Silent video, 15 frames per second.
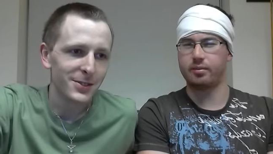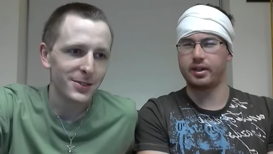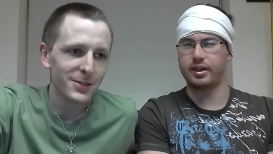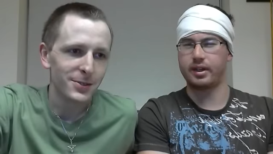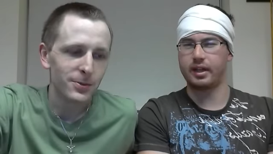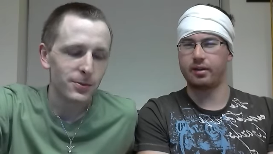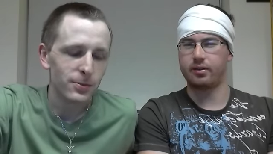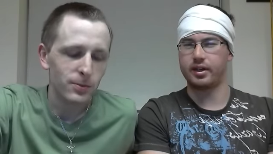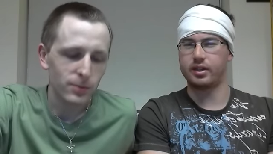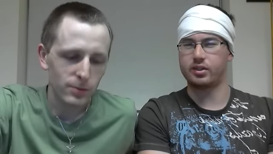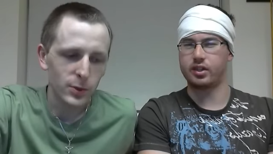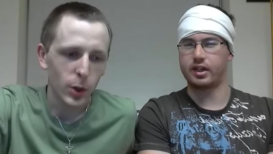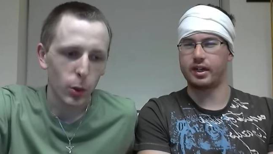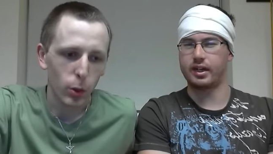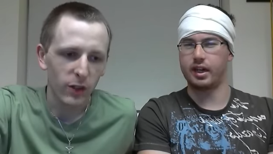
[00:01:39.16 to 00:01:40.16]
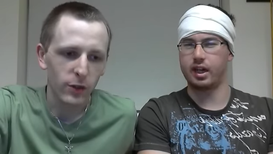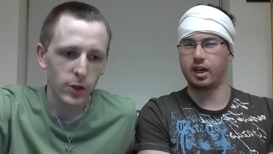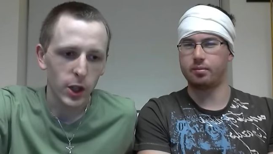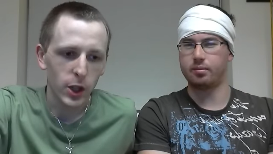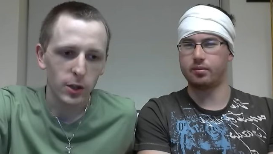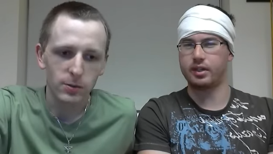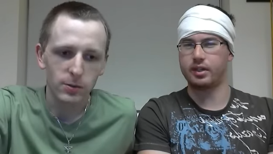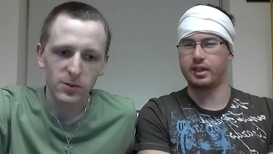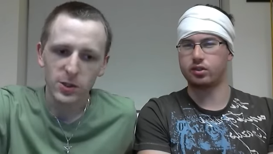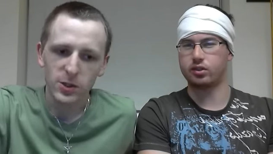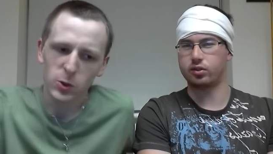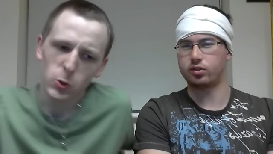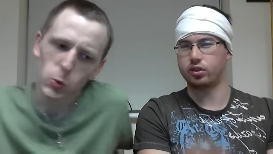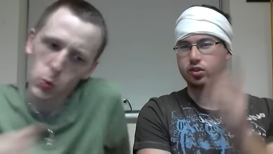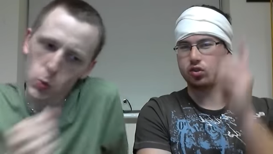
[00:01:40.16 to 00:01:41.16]
Speaker 1: me there, NJ. Um, yes,
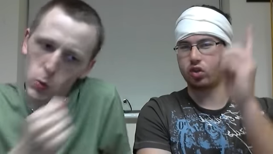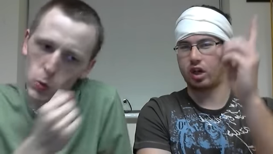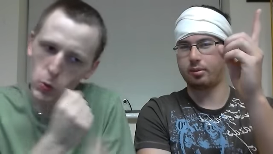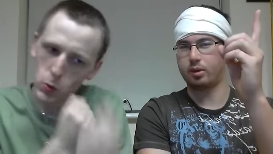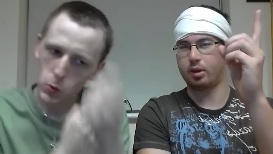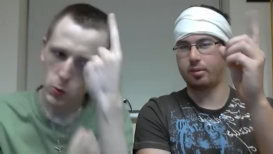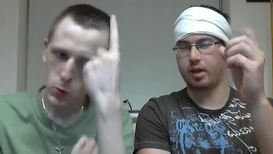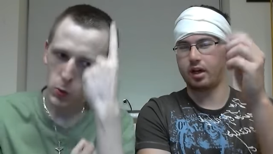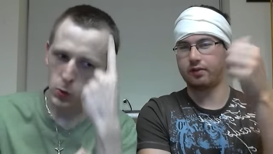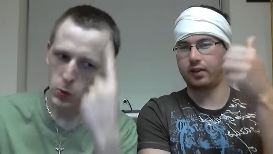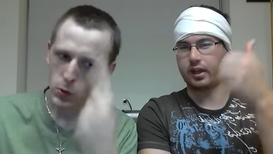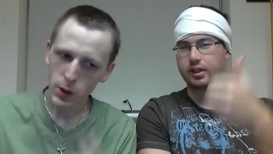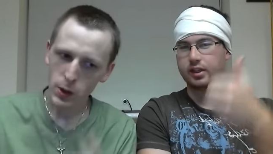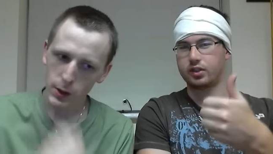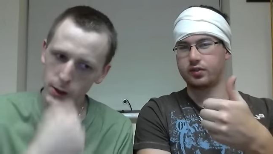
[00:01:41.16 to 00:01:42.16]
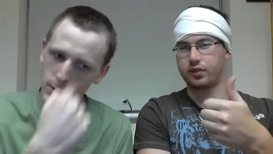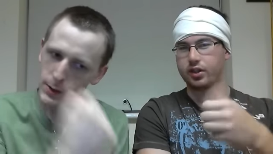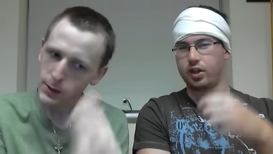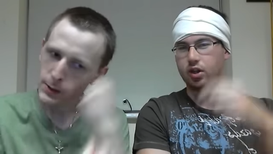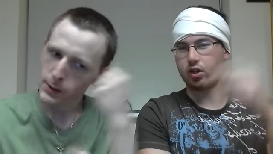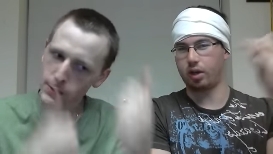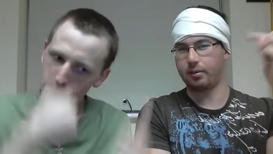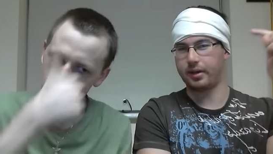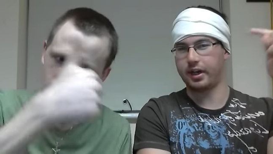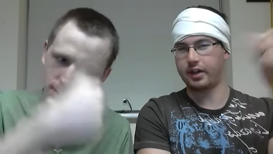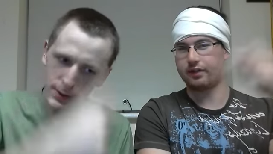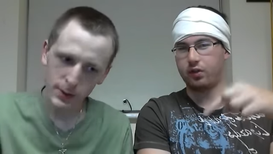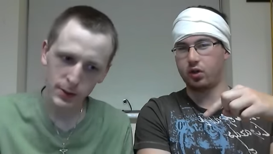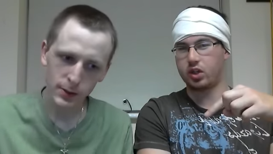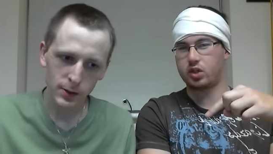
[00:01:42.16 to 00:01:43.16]
so subscribe uh, above, like this video, comment
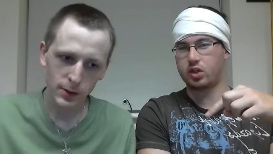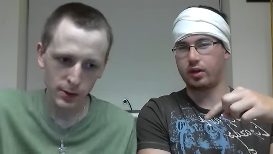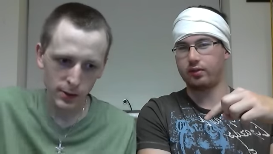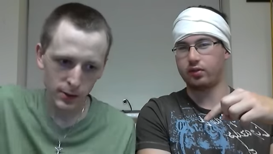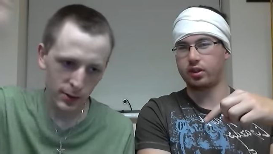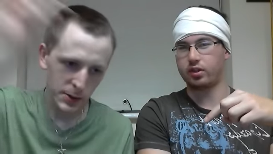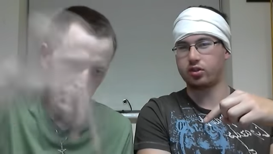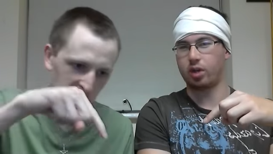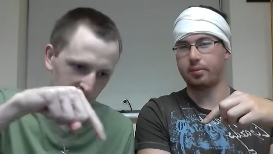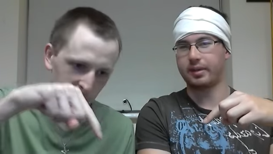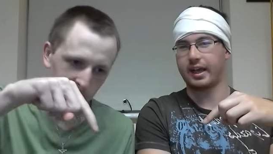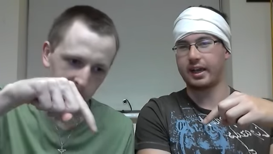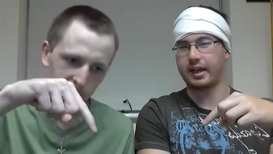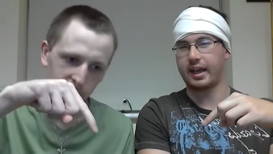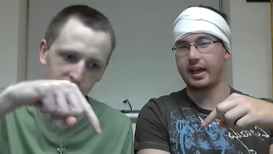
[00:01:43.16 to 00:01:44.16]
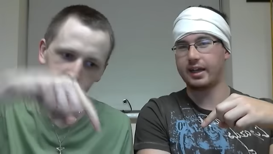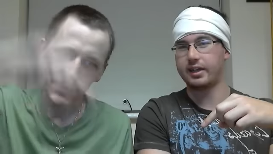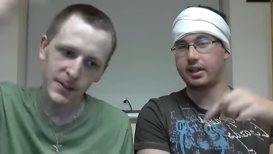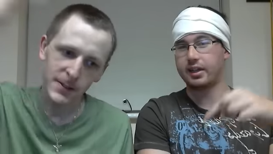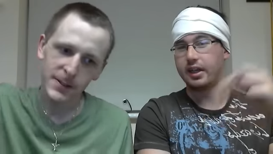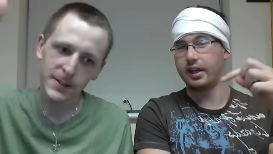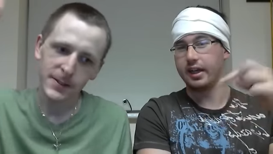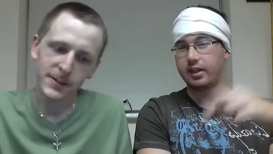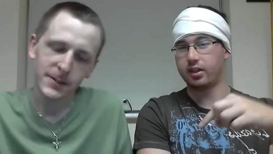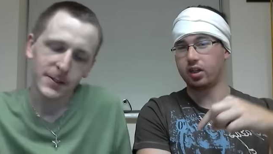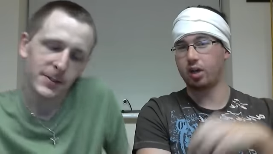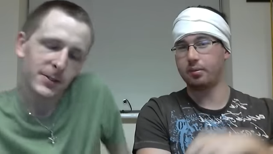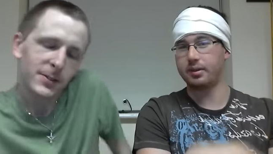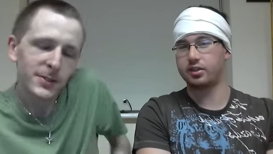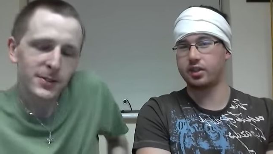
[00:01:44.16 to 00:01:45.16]
any thoughts you have on the topic at hand in the
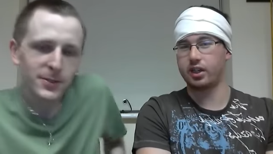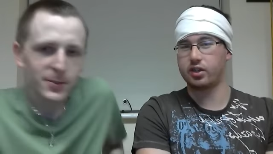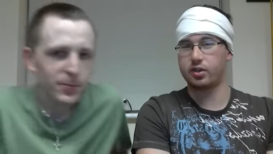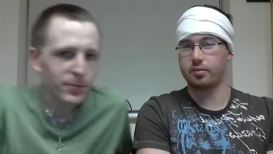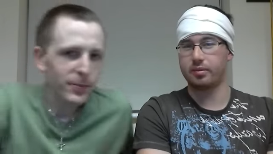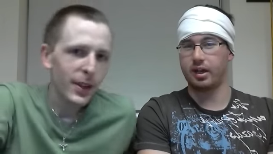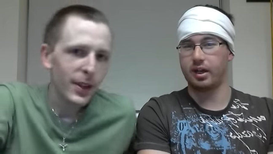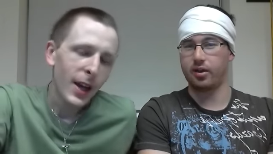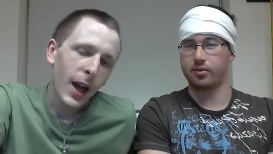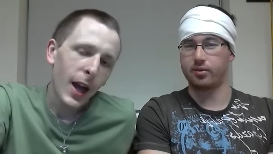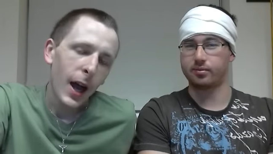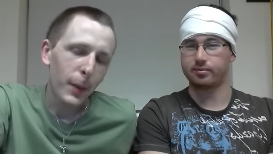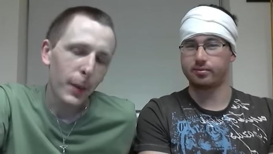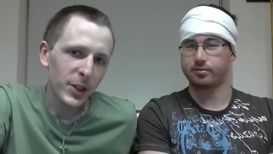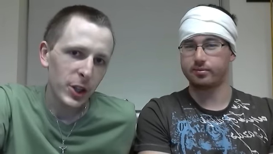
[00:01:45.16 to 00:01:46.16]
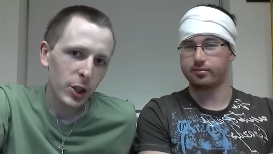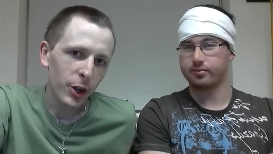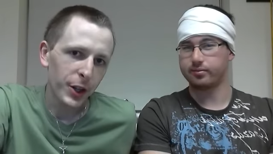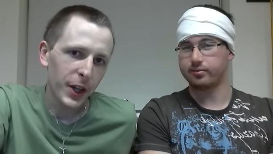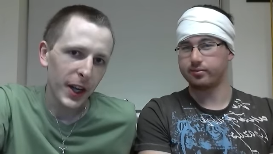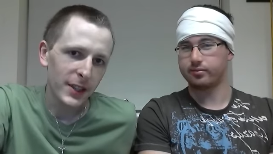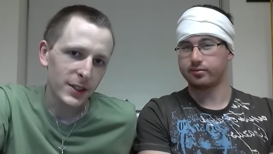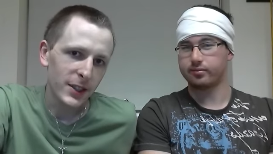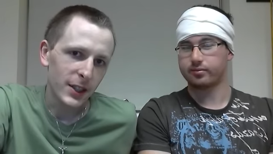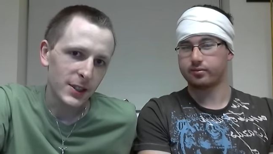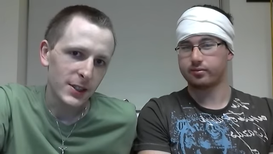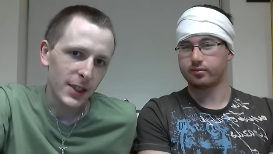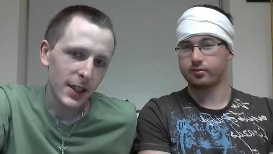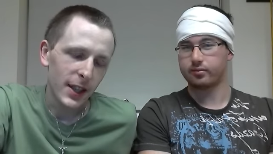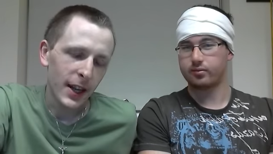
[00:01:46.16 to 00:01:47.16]
Speaker 2: comment section below. When you contact
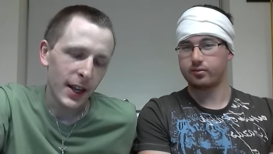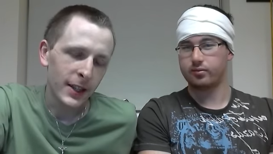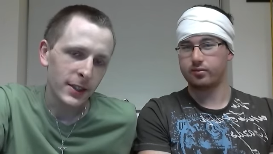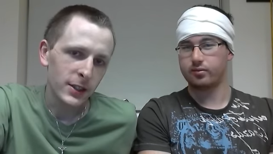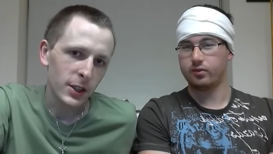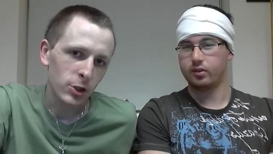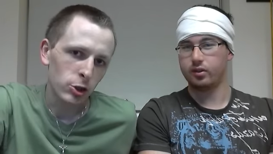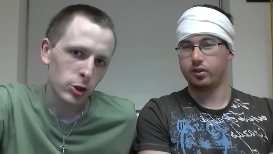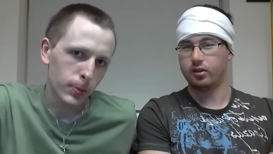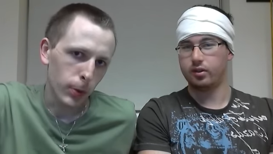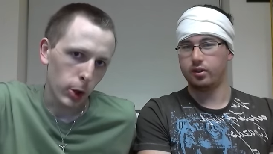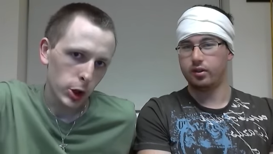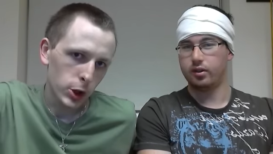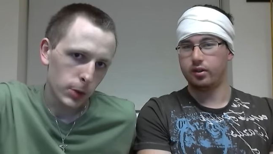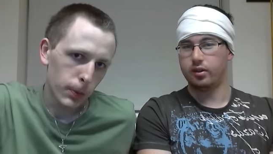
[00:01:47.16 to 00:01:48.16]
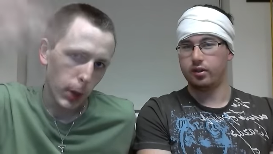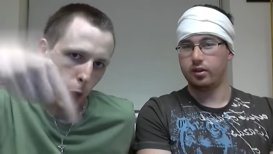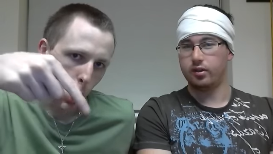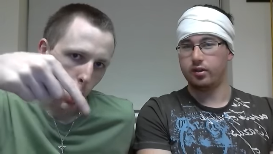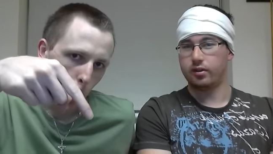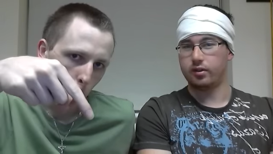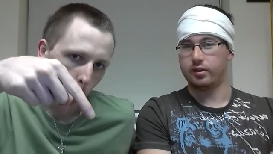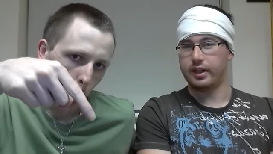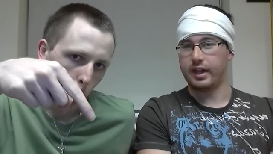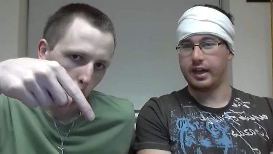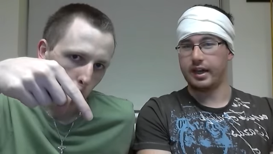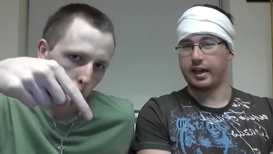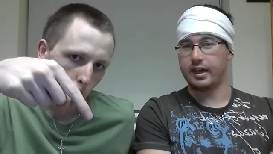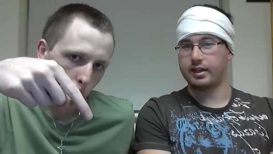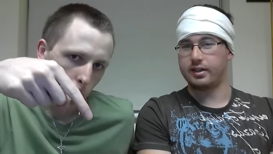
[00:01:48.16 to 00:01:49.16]
us, and the link's in the box below.
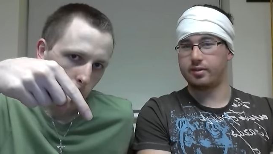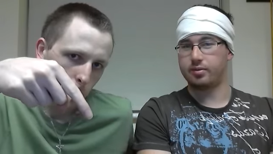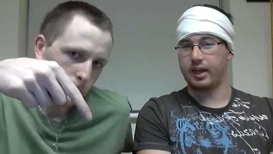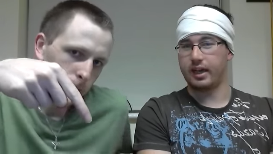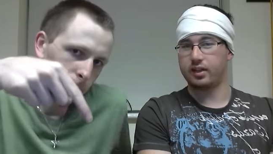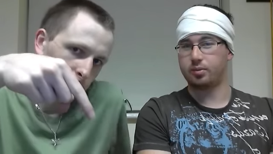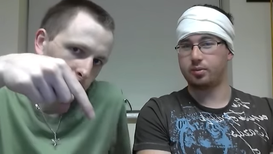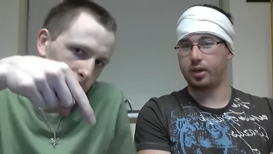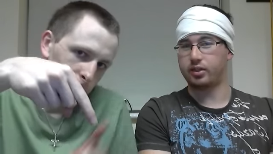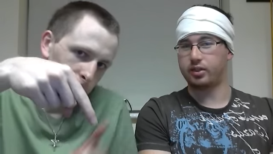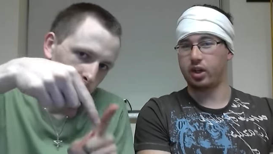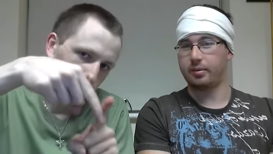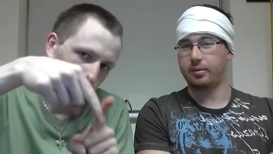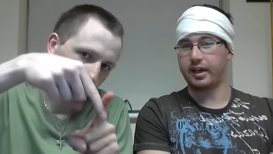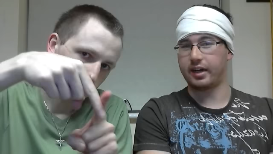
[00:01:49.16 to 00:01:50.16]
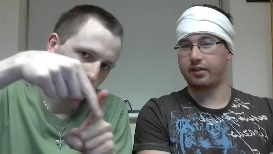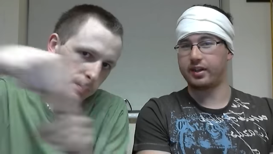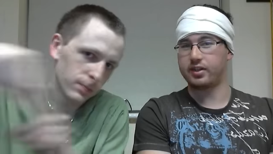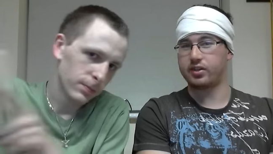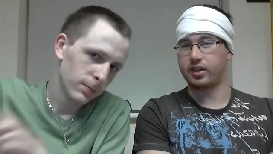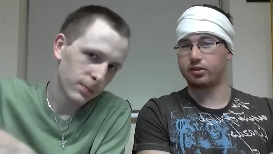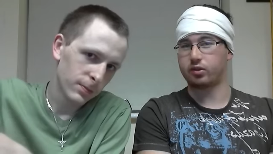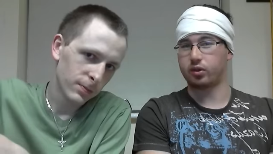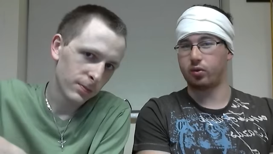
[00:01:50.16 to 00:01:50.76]
Speaker 1: Yeah, and as per Terminator NJ's